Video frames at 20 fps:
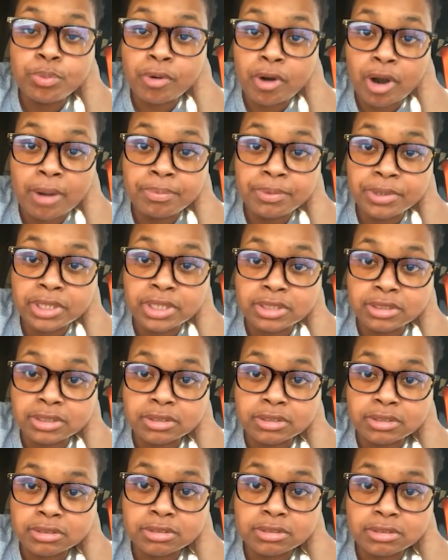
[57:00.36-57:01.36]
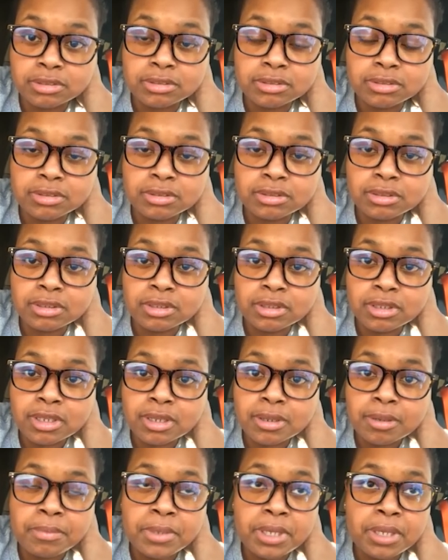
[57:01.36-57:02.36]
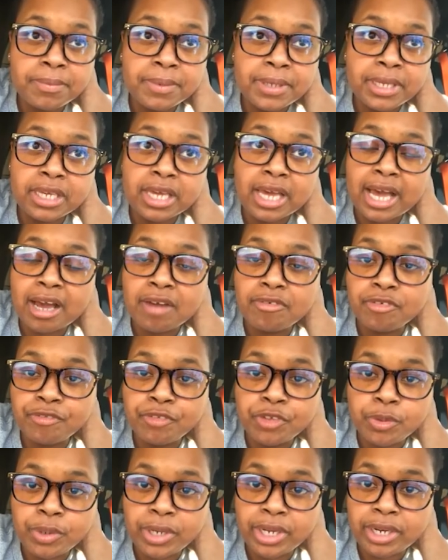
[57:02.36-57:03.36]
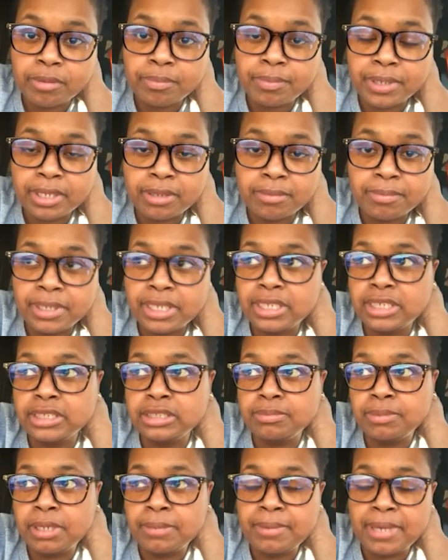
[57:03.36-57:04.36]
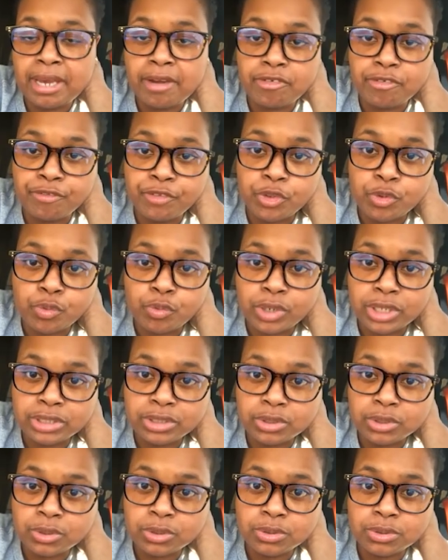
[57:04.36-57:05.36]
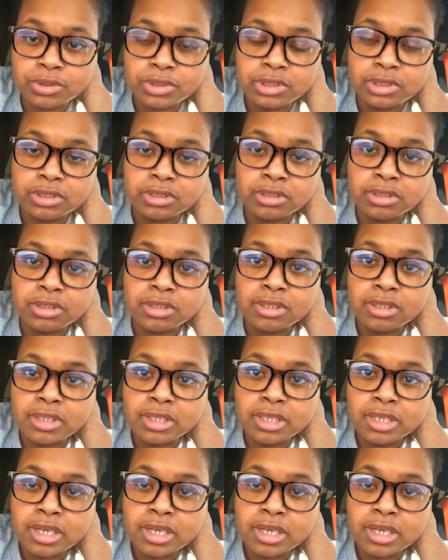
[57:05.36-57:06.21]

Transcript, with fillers: few properties. Maybe have a few Airbnbs, maybe have a few rentals.